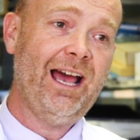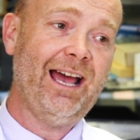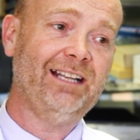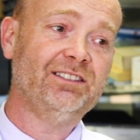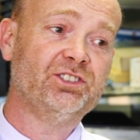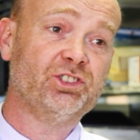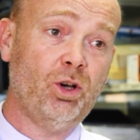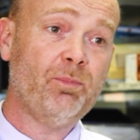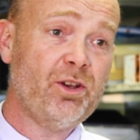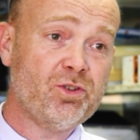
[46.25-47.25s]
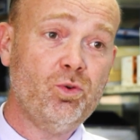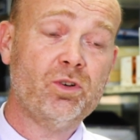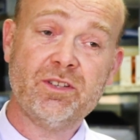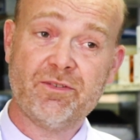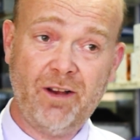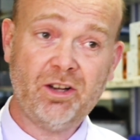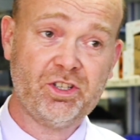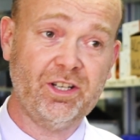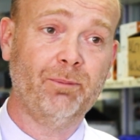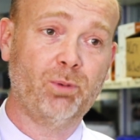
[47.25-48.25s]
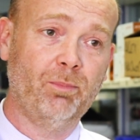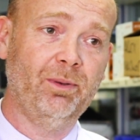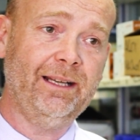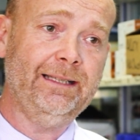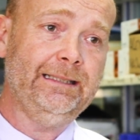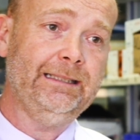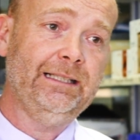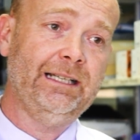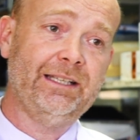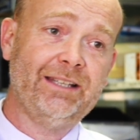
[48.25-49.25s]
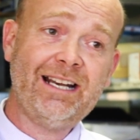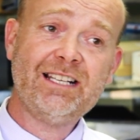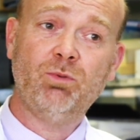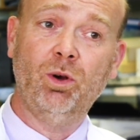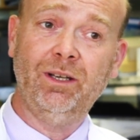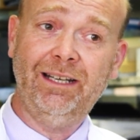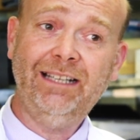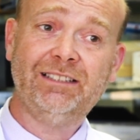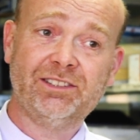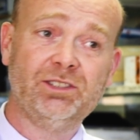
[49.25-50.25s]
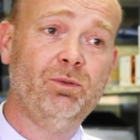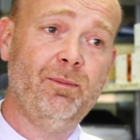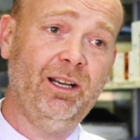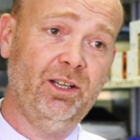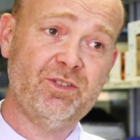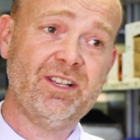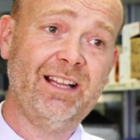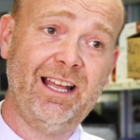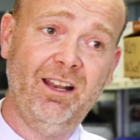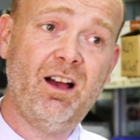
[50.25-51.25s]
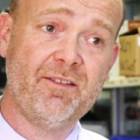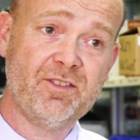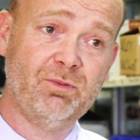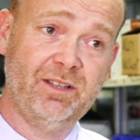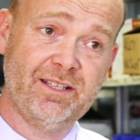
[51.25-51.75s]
and stop those organs functioning properly. And that is what leads to women losing their lives with